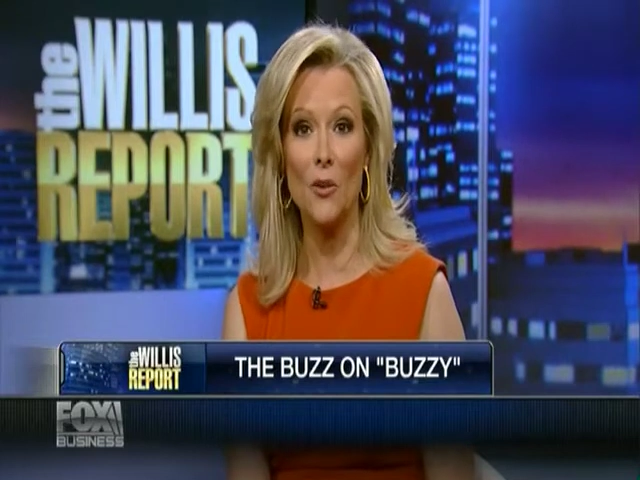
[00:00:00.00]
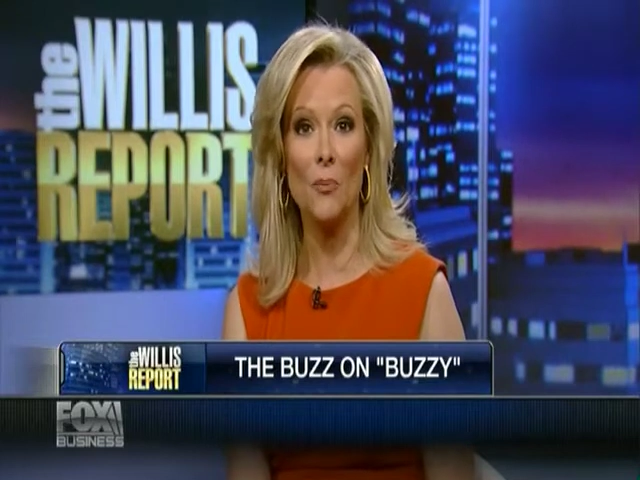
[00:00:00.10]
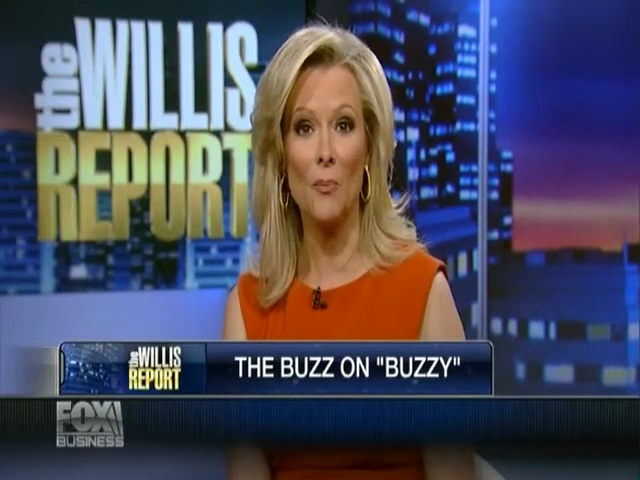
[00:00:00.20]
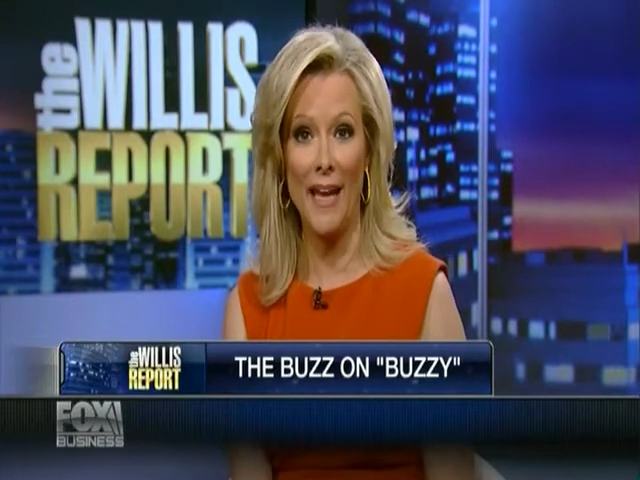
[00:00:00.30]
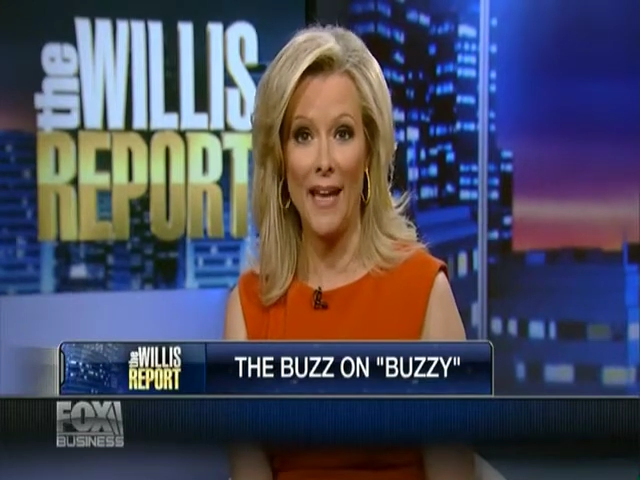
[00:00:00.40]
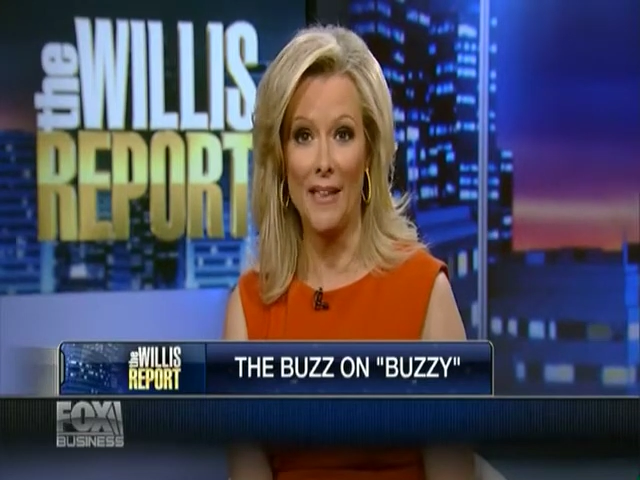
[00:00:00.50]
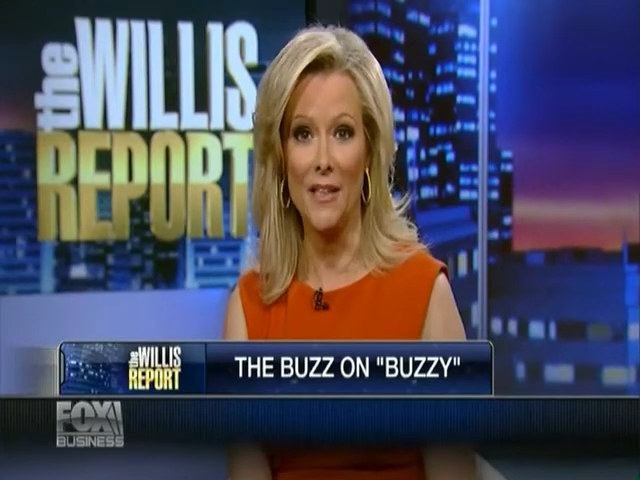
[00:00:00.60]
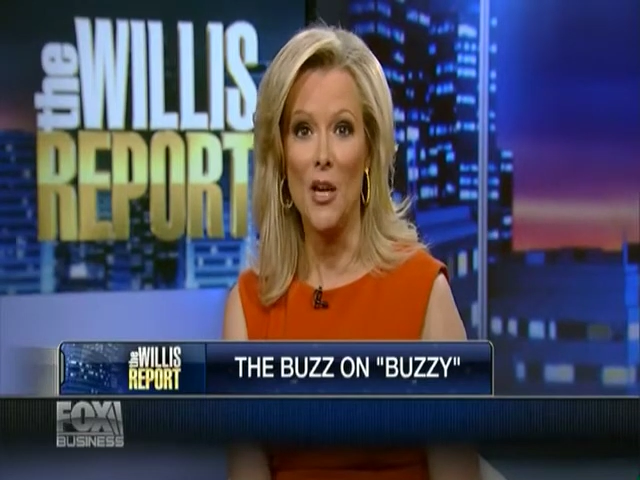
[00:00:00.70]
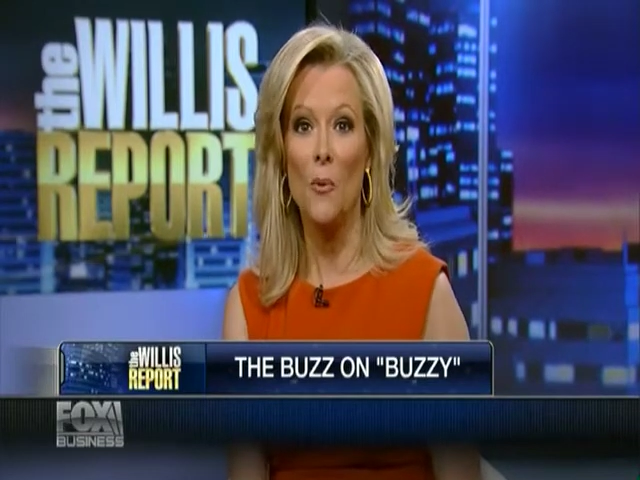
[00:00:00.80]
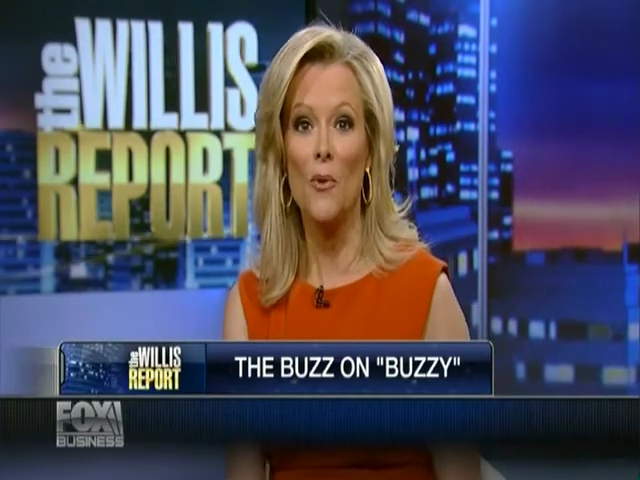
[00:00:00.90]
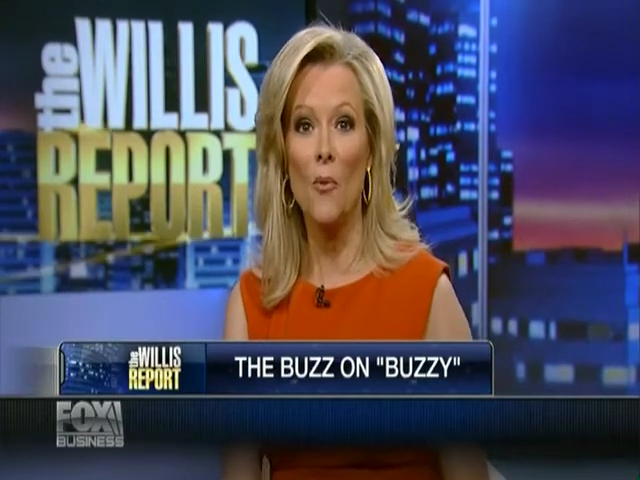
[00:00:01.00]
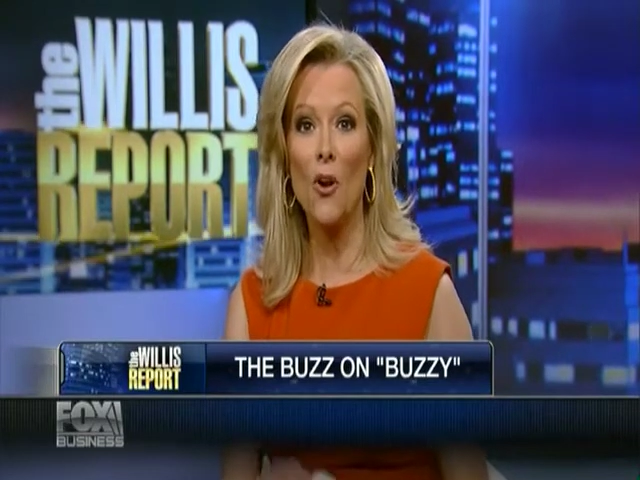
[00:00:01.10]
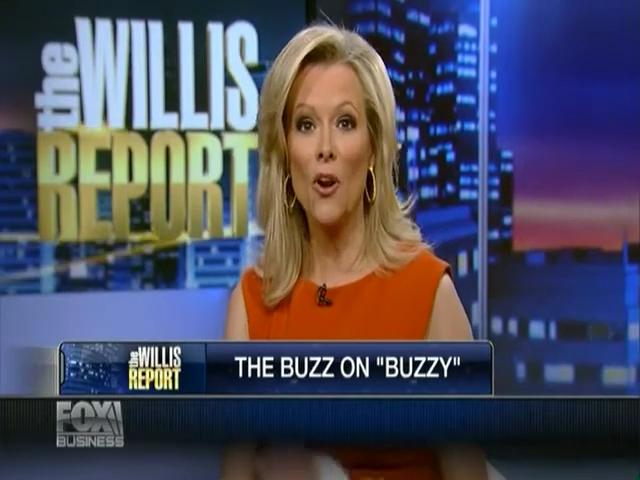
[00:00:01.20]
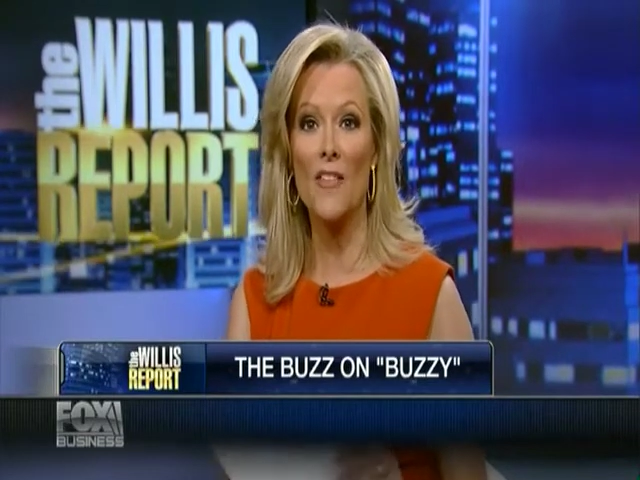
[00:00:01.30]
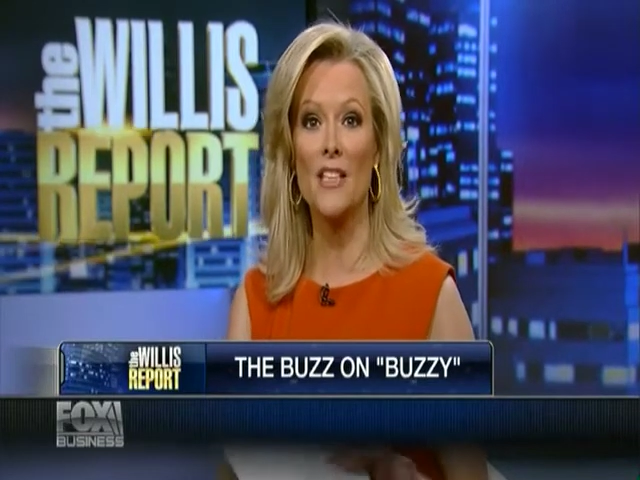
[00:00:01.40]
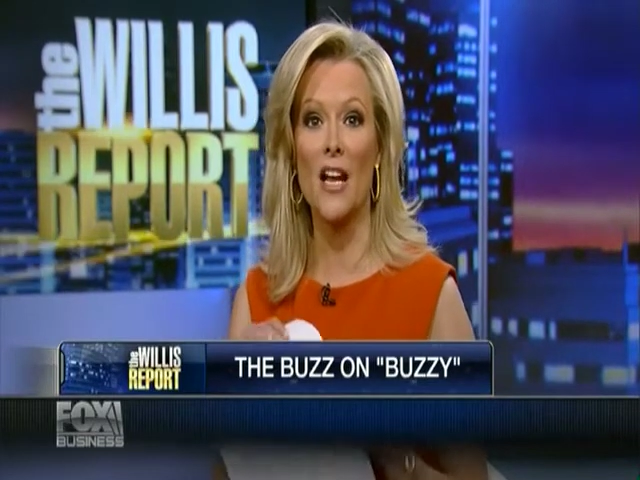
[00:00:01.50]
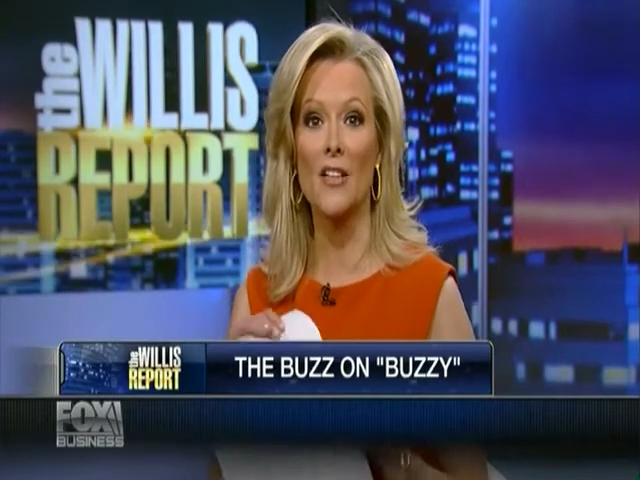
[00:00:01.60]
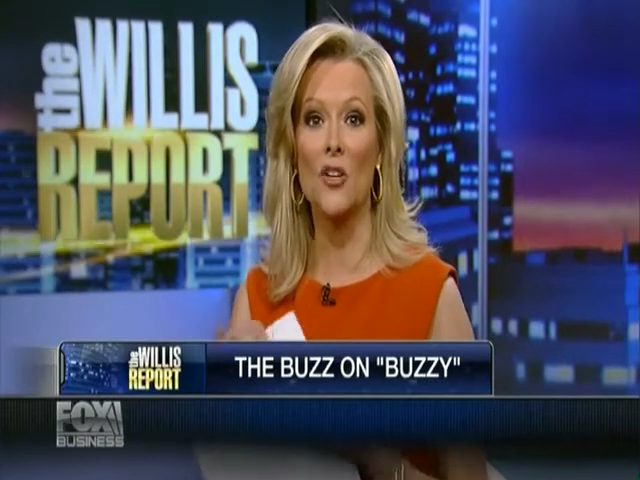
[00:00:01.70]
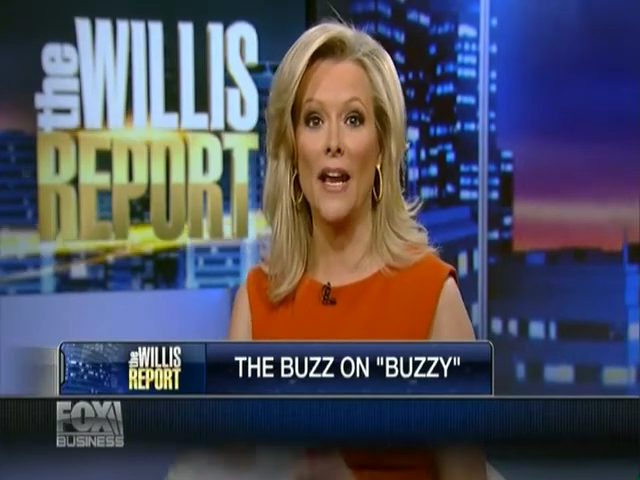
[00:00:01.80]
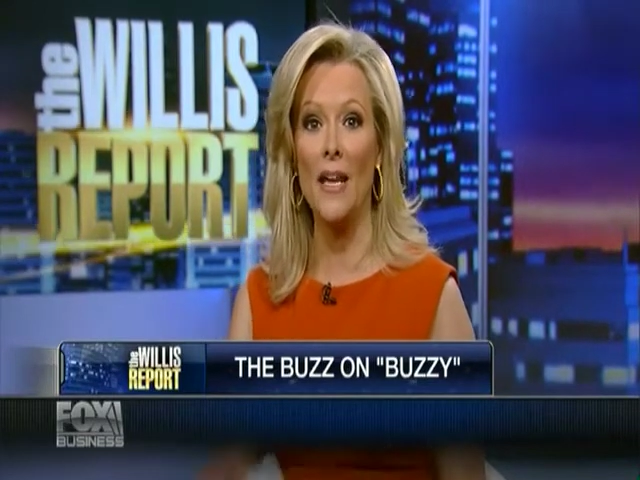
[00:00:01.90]
needle pain. With more on
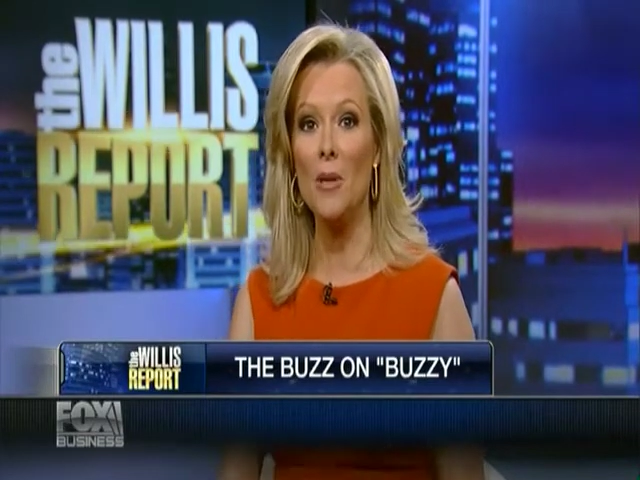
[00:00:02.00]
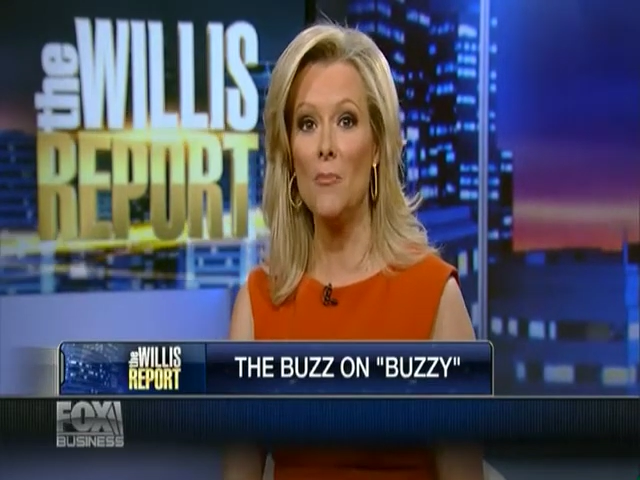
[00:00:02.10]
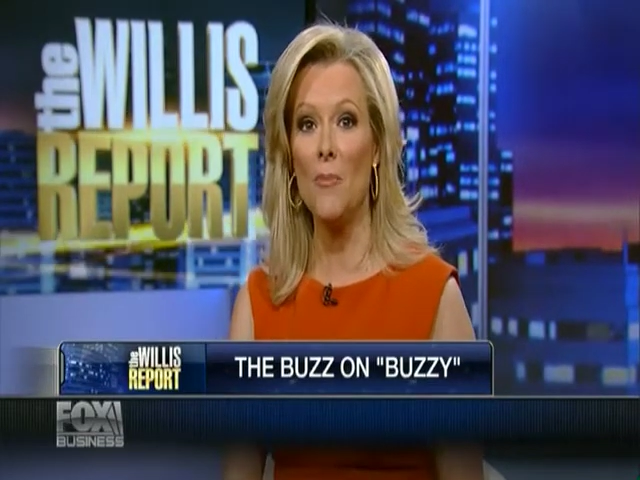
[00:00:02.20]
this, Dr.